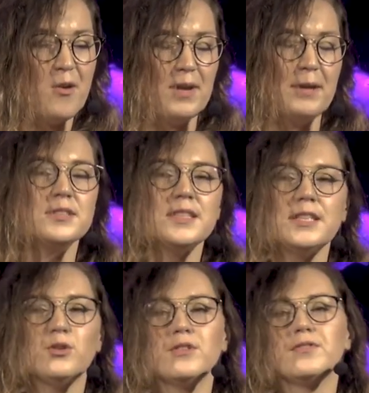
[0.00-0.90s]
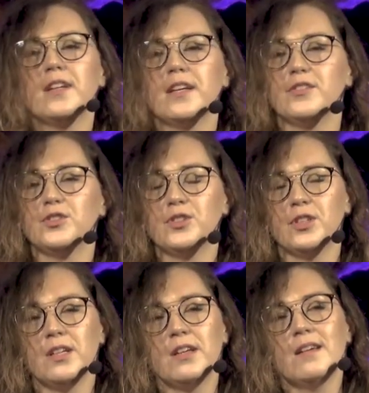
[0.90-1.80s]
When I was in the orphanage,
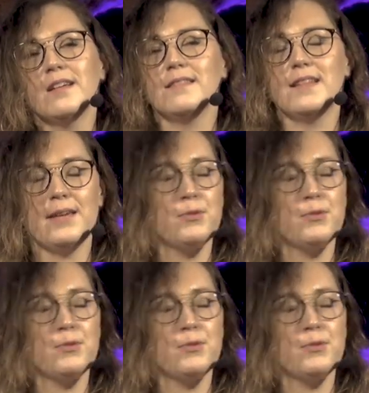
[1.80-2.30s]
they